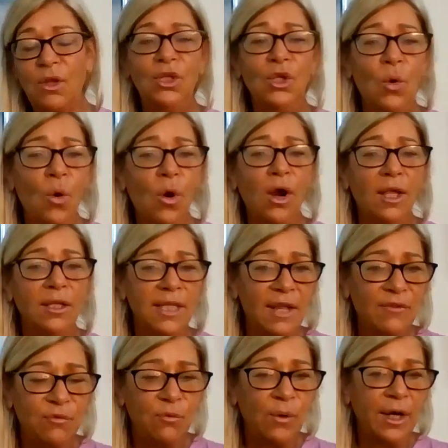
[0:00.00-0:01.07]
you're a
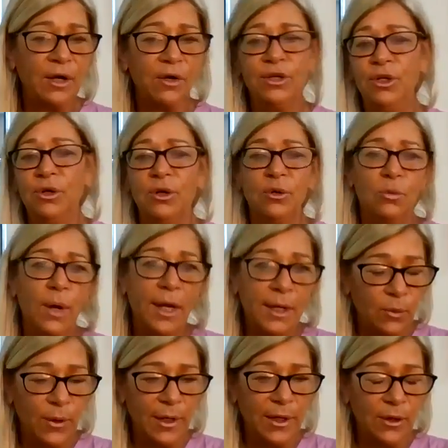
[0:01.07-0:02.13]
left winger, you're a
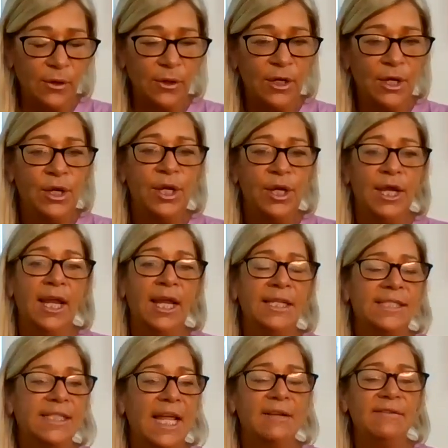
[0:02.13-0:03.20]
right winger.
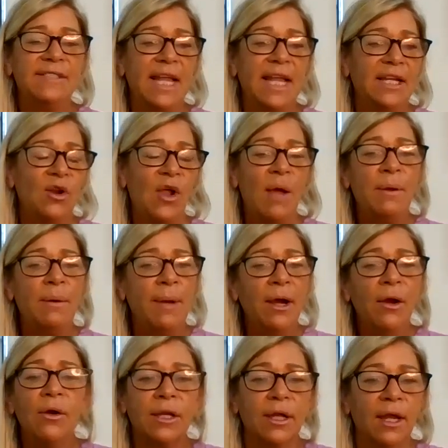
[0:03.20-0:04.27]
Instead of saying, you know, I'm an
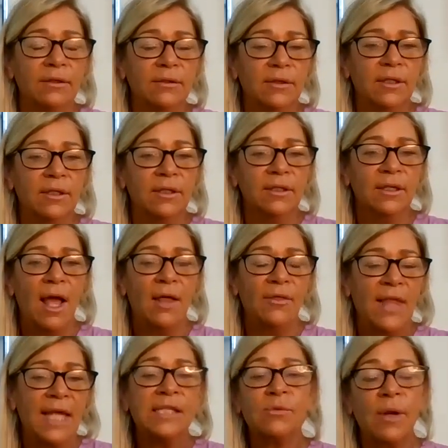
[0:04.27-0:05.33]
American, uh,
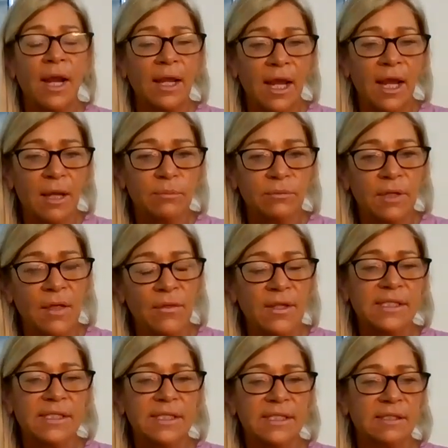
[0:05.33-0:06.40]
that's what I am. And
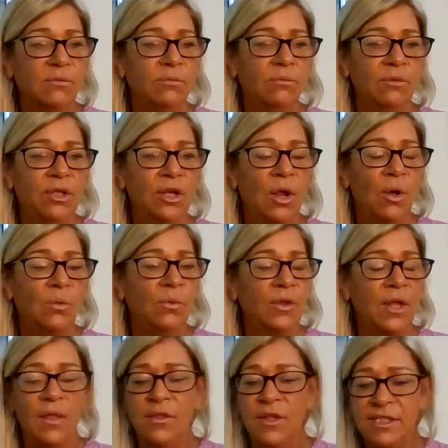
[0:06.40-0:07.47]
this is, you know,
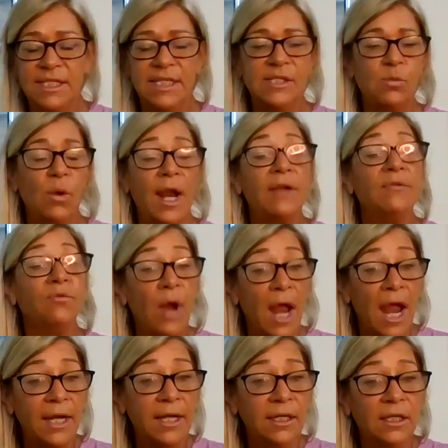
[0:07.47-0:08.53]
th- this is what I've
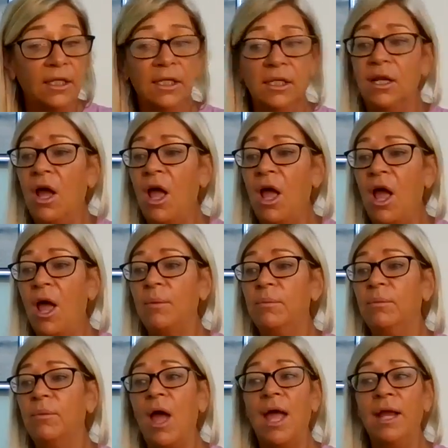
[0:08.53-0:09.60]
read.
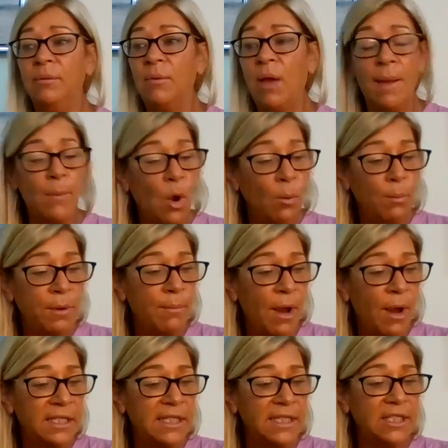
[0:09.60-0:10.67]
Um, I, am open
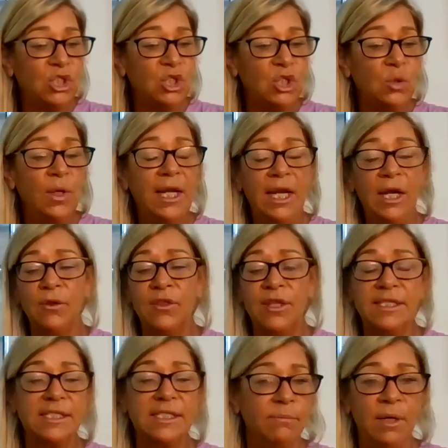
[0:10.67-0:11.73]
minded to hear
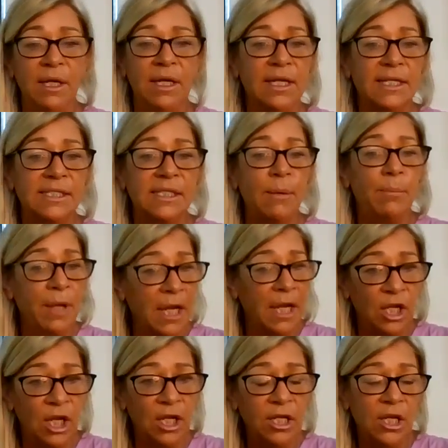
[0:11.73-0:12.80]
this media's
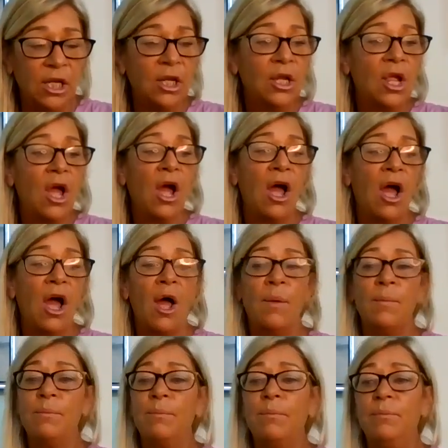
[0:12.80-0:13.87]
opinion.
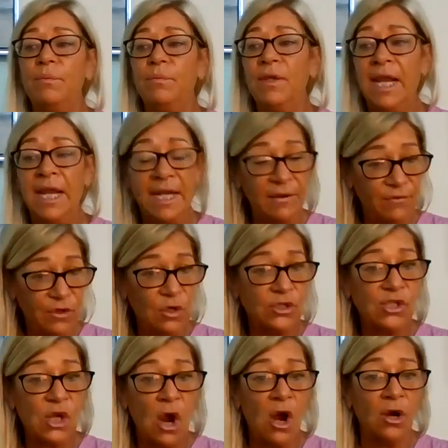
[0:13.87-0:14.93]
Um, and if
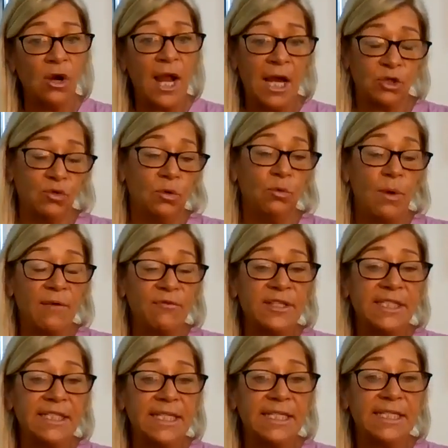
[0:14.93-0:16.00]
there's are actual
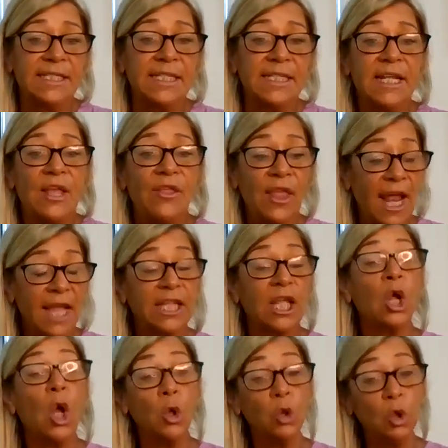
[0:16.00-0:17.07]
references that I
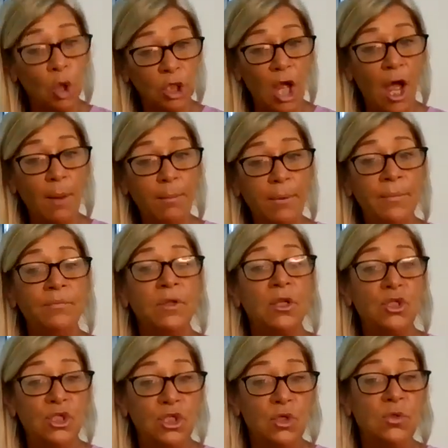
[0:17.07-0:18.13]
can go look up
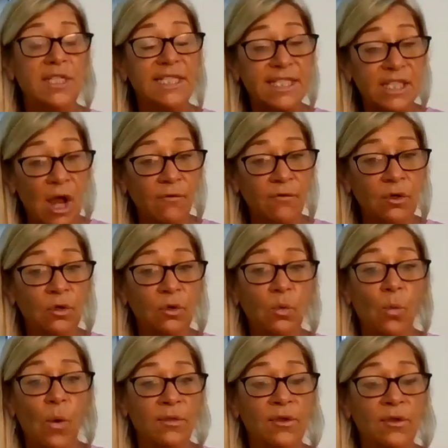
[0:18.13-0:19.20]
to
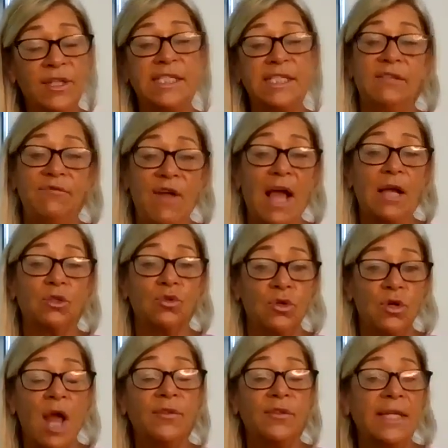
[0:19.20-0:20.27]
discover whether this is factual
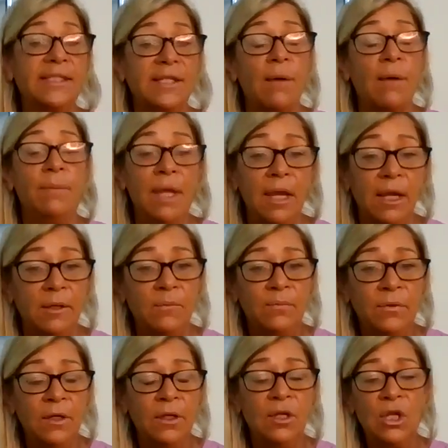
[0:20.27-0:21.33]
or not, that's on me.
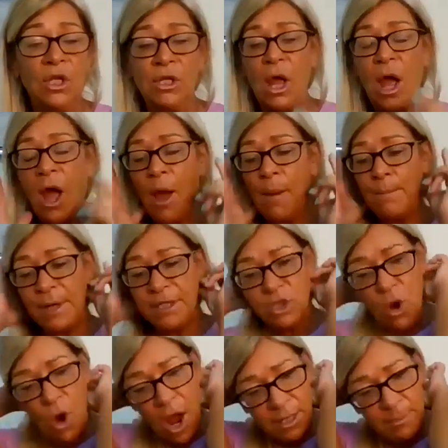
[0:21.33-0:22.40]
Um, but
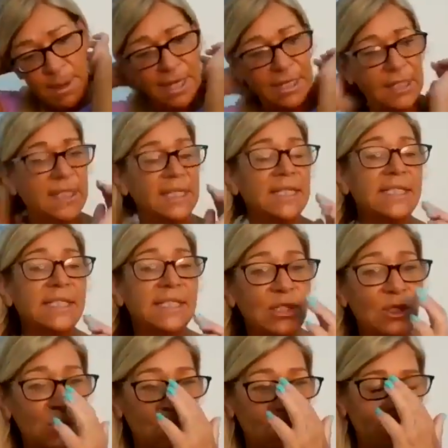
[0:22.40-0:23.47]
to automatically
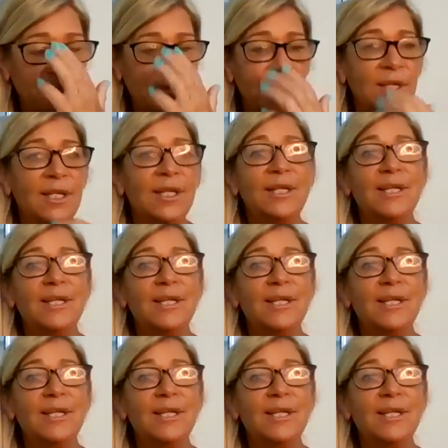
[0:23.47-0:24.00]
assume